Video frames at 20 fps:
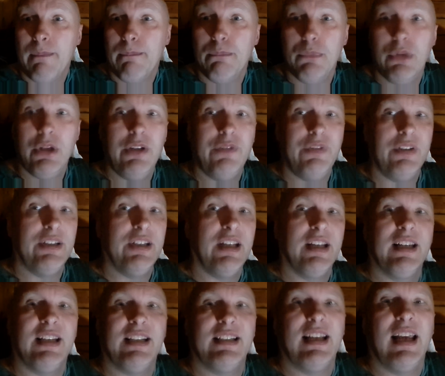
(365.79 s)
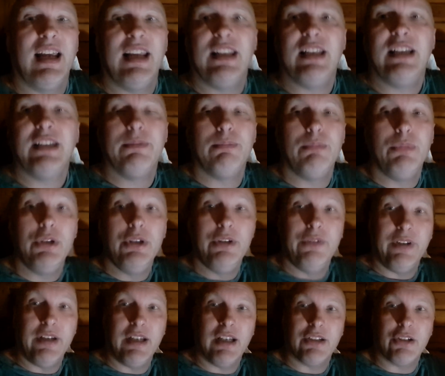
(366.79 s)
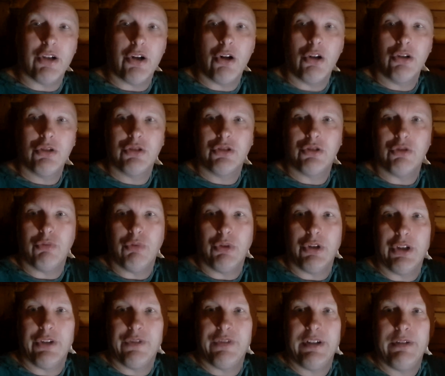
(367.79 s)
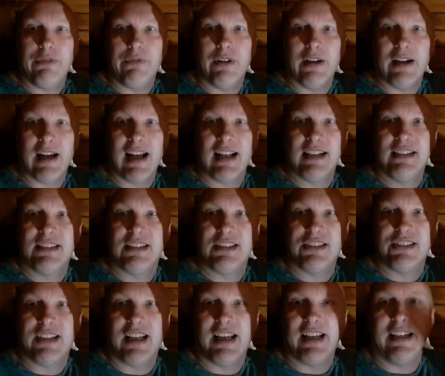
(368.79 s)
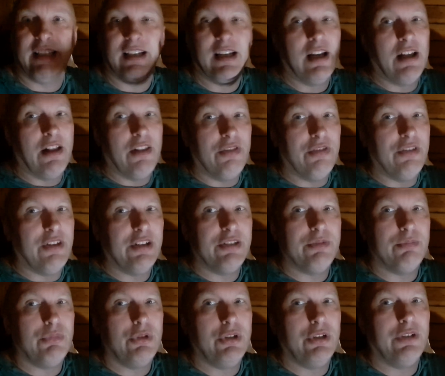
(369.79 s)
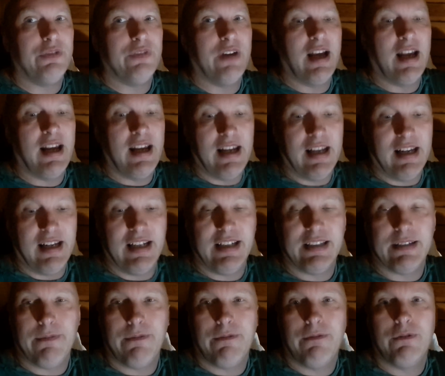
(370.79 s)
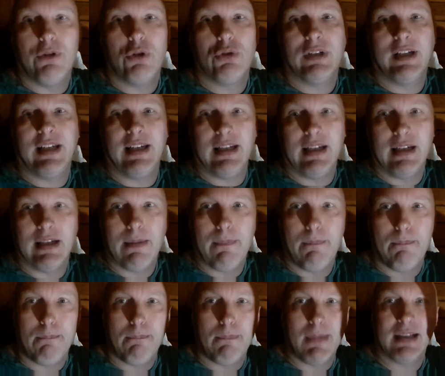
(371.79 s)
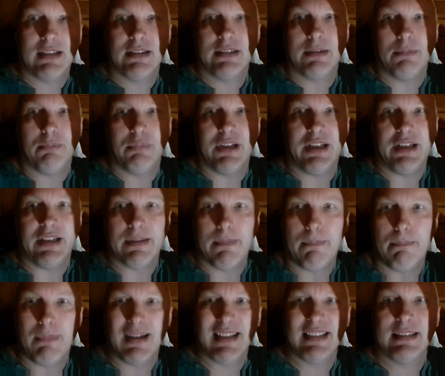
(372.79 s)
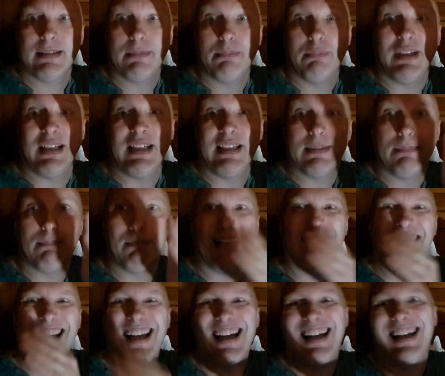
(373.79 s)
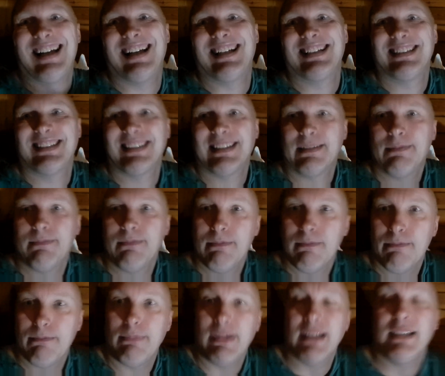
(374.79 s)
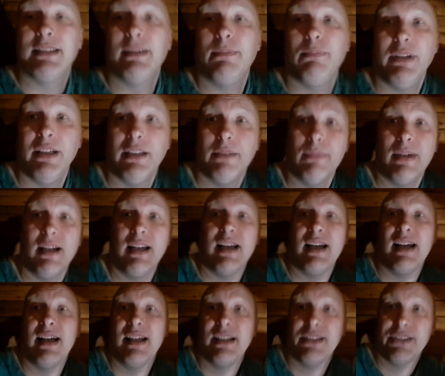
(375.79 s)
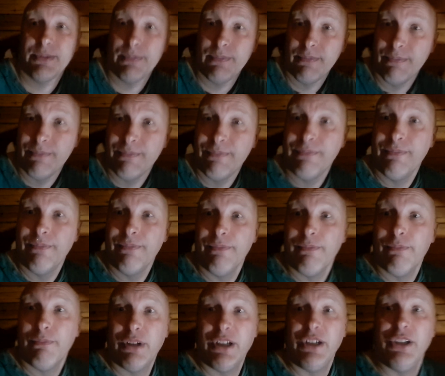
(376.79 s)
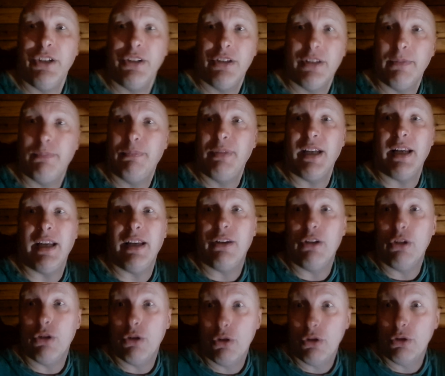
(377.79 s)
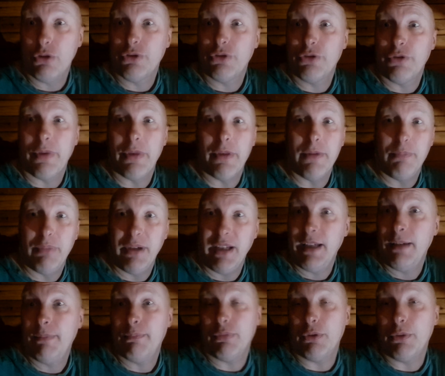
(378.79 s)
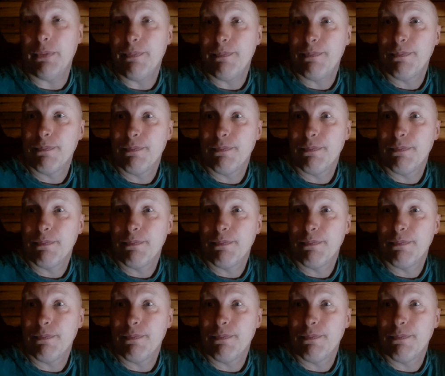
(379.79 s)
Movie tickets say this movie is an Oscar worthy undertake. This movie is a fucking masterpiece. Masterpiece my ass. Masterpiece my ass. But it used to be us, the people.